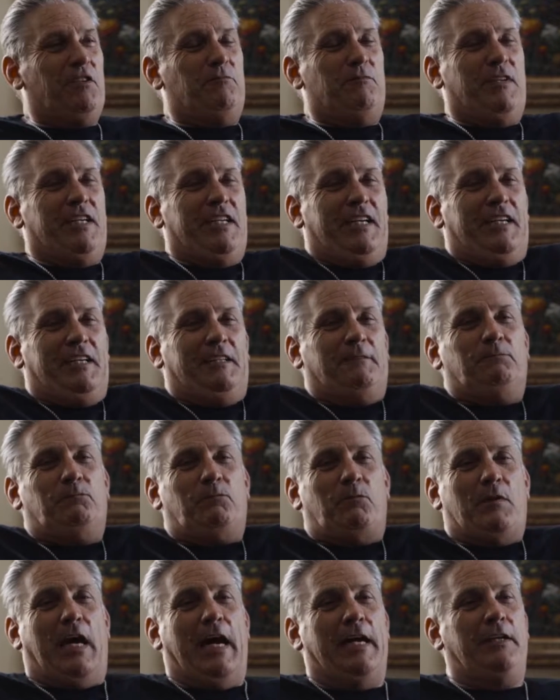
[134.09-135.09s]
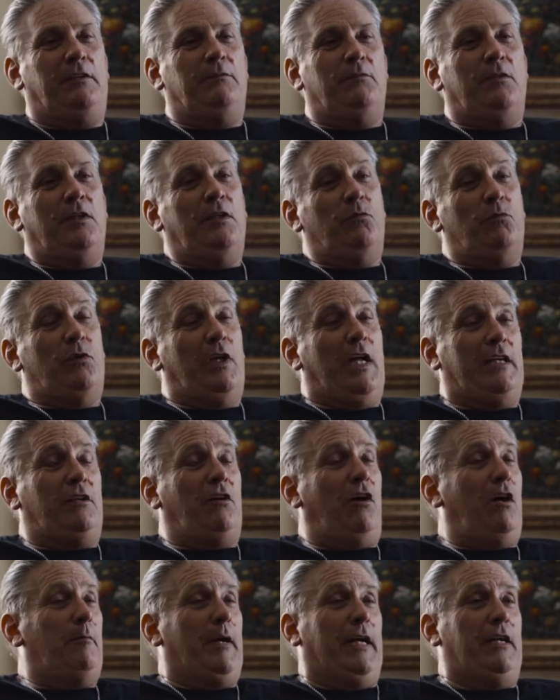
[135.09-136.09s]
But when I
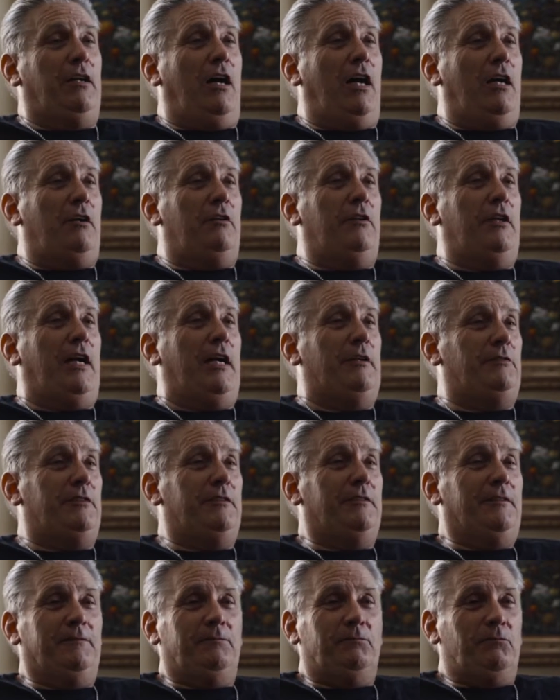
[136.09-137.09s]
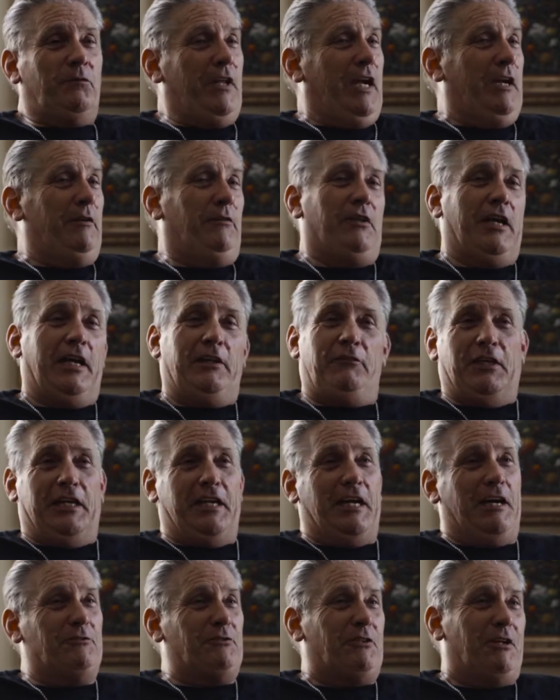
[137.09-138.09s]
called my daughter, they think
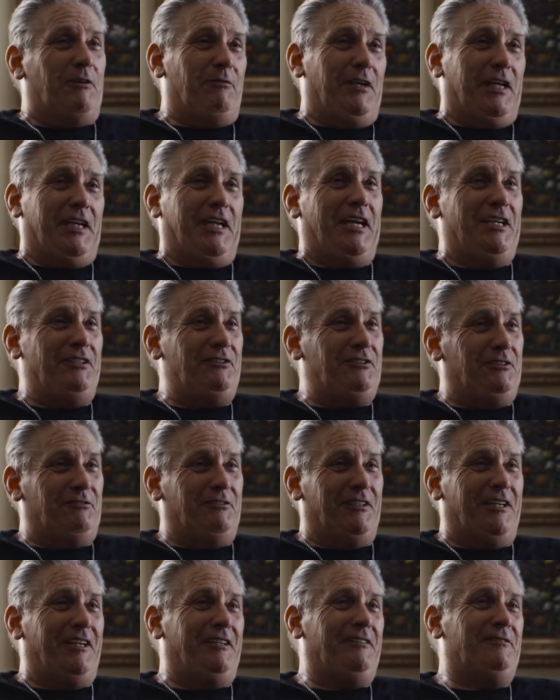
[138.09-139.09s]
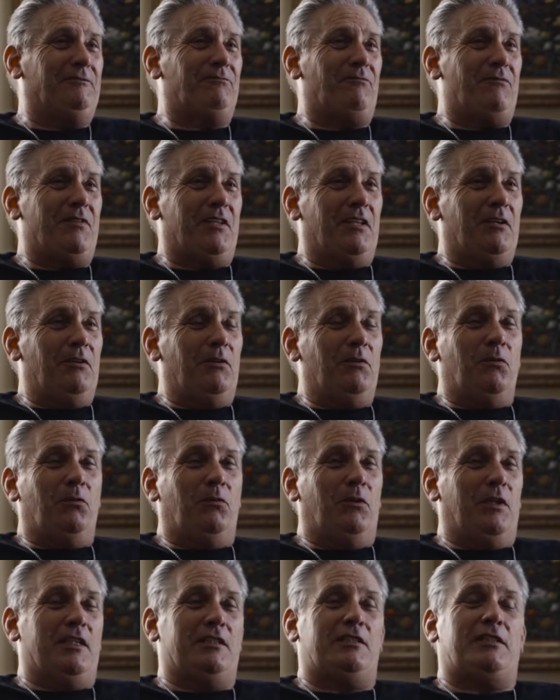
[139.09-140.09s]
I was on vacation, right?
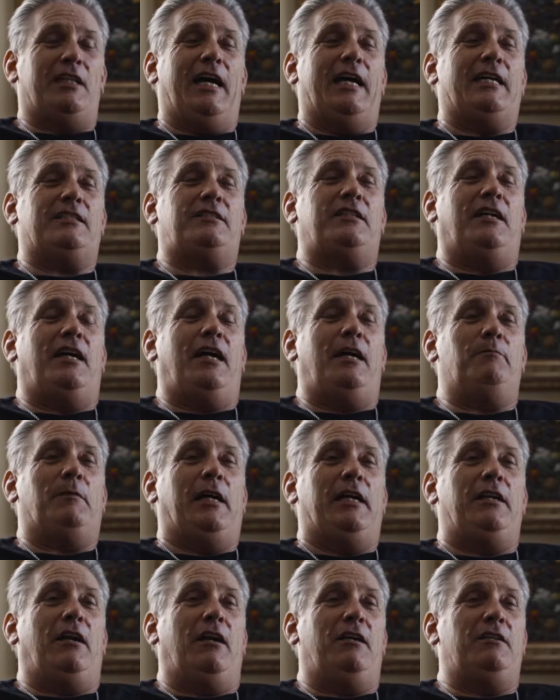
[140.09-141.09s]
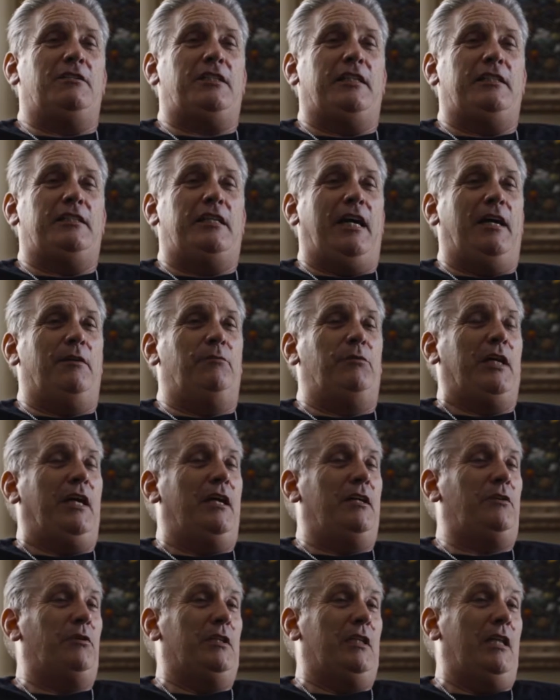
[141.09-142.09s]
Well, this last time, my daughter said, "Dad, we got
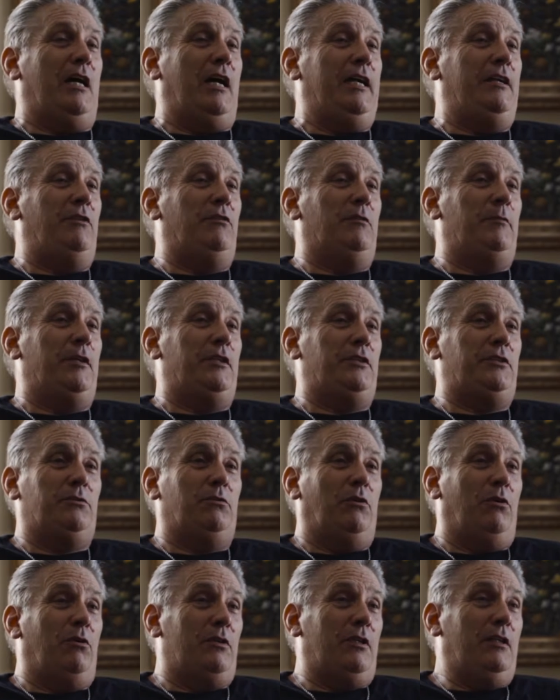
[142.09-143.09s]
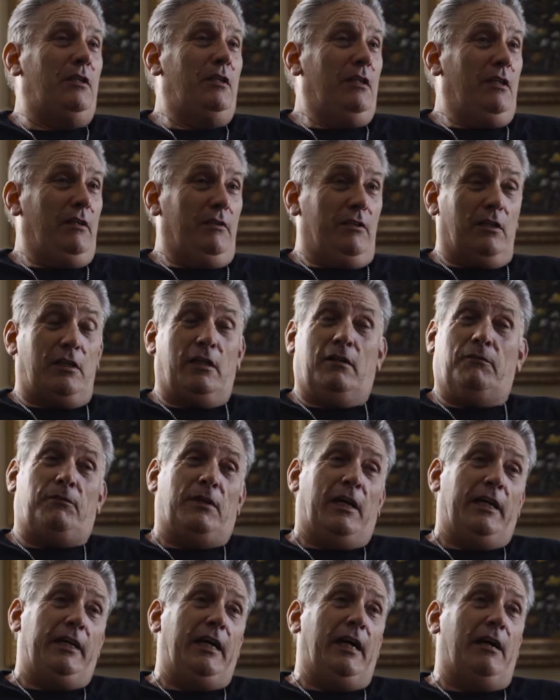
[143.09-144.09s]
to quit lying to them. They're too old. They're going to
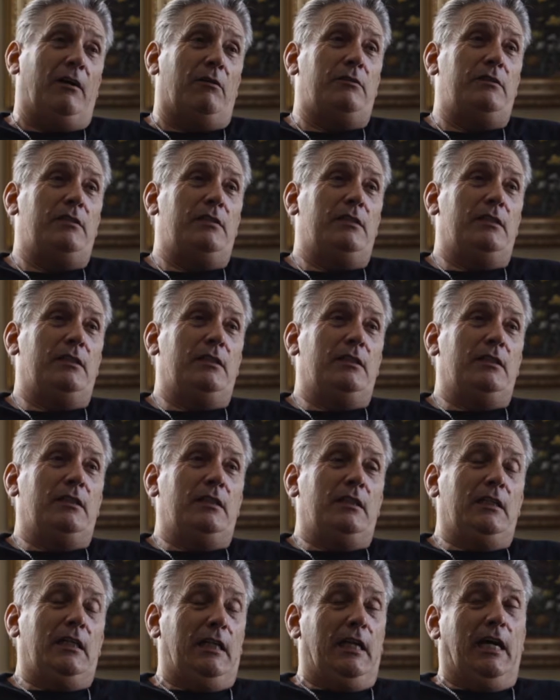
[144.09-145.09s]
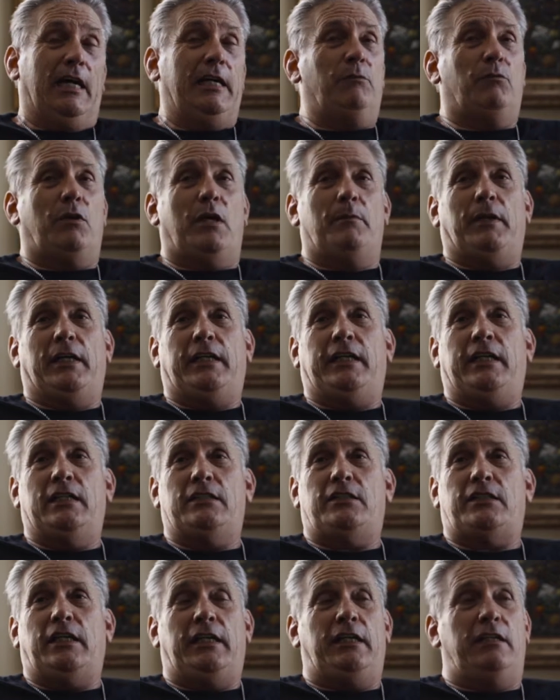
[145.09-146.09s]
find out." And I didn't want my
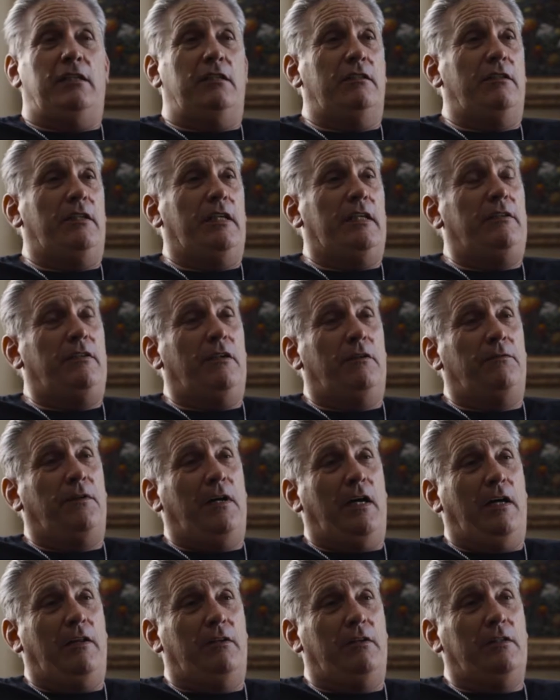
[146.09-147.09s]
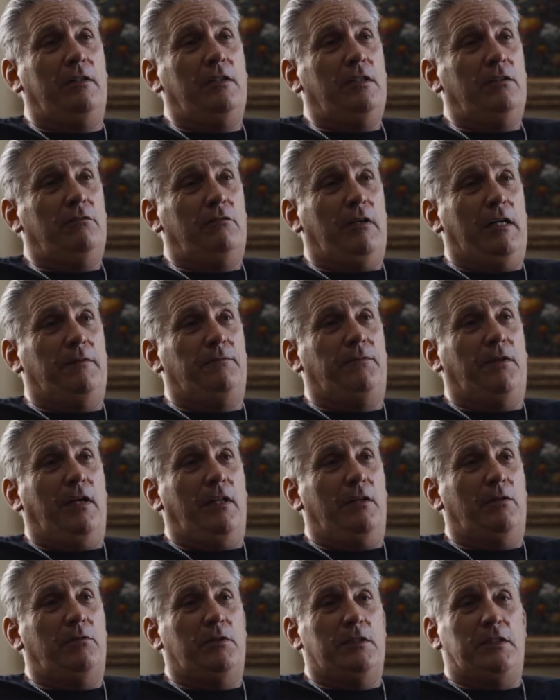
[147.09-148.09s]
kids to hear that their
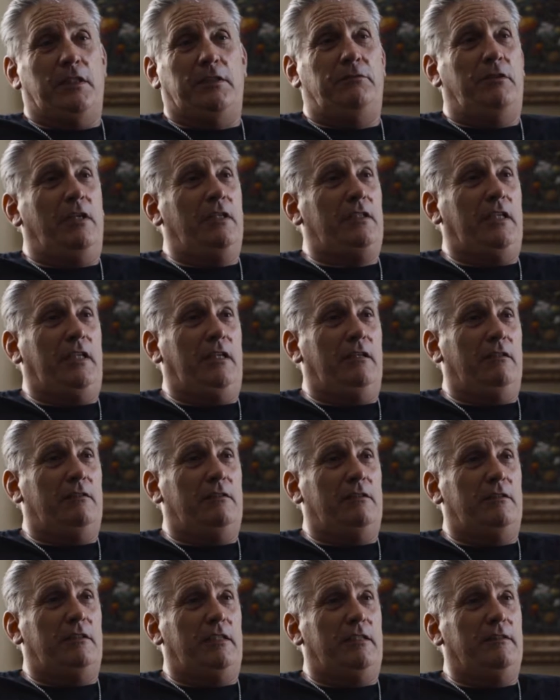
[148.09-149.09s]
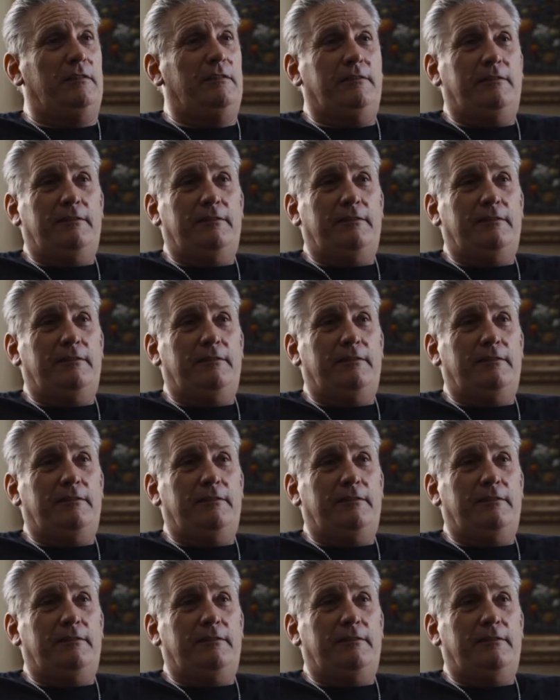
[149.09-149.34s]
grandfather was a drug dealer and